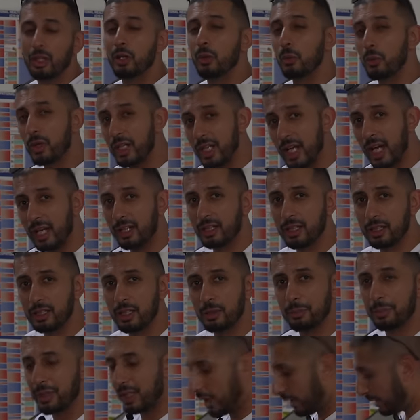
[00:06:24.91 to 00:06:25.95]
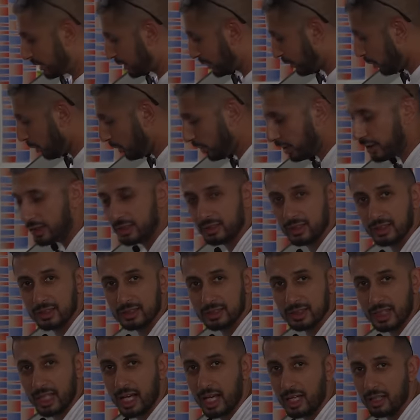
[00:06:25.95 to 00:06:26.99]
We are going to be restoring this
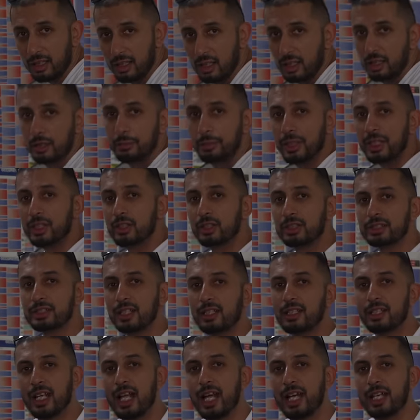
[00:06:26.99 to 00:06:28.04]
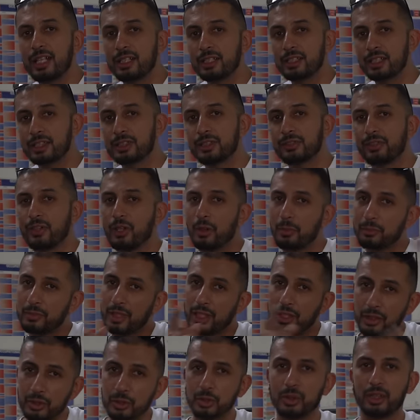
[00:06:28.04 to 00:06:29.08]
car because the client is from the
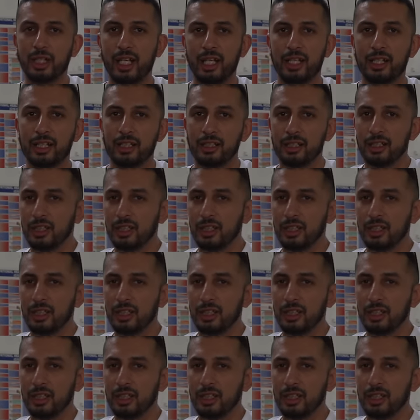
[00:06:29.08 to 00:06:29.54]
U K.